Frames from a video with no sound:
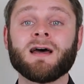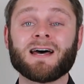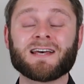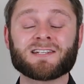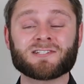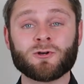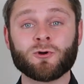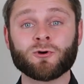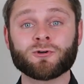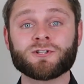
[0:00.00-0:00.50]

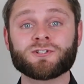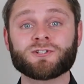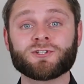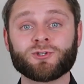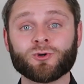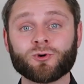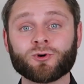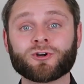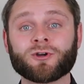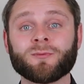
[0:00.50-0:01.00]
as long as
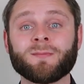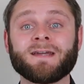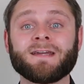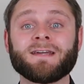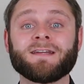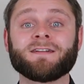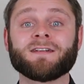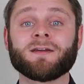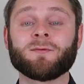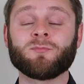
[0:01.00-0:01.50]
you're
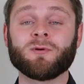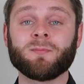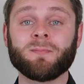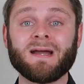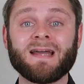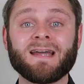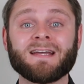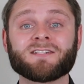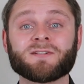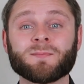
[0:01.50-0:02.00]
committed and
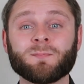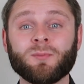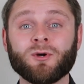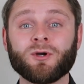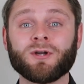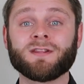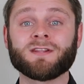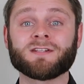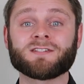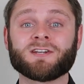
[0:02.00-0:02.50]
prepared to
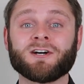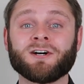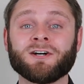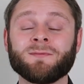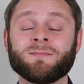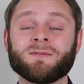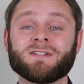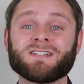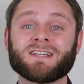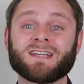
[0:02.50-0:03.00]
put in the
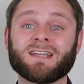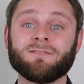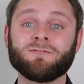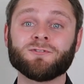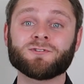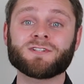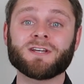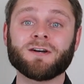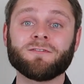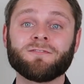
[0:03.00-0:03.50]
time to give
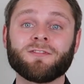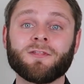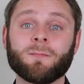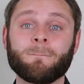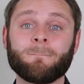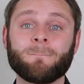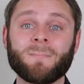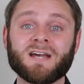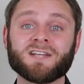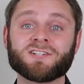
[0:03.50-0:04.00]
yourself the
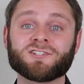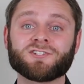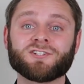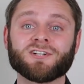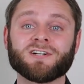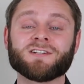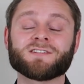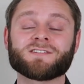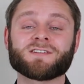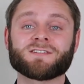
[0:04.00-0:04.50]
best
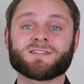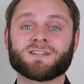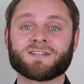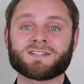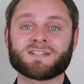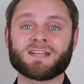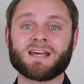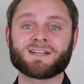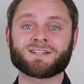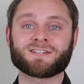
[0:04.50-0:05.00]
chance at
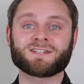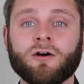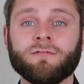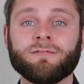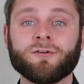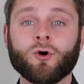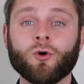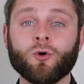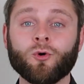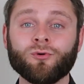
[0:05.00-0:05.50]
success.
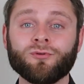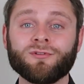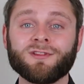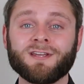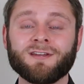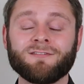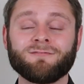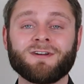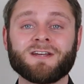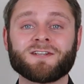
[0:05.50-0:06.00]
Of all
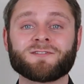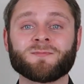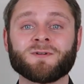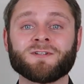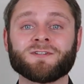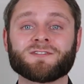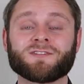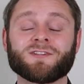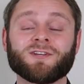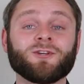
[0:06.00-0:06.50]
the
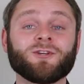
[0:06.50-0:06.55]
investments that